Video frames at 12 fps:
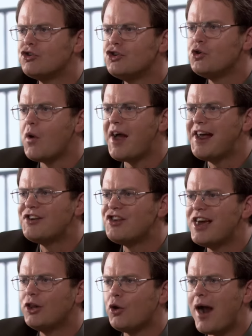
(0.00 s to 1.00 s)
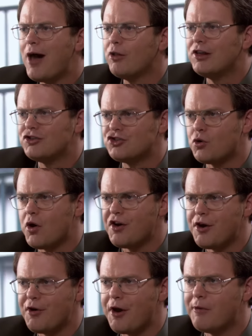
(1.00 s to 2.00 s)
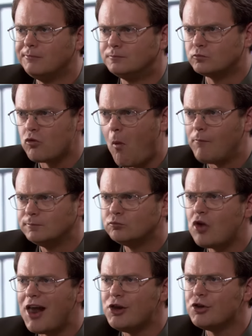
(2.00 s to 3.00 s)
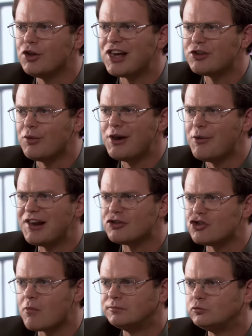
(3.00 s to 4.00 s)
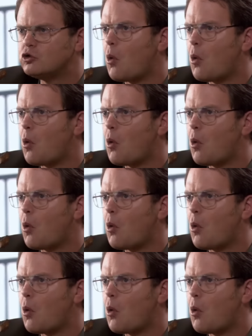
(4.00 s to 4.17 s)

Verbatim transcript: There's a new Ann Taylor outlet store near here. I know you like their earrings.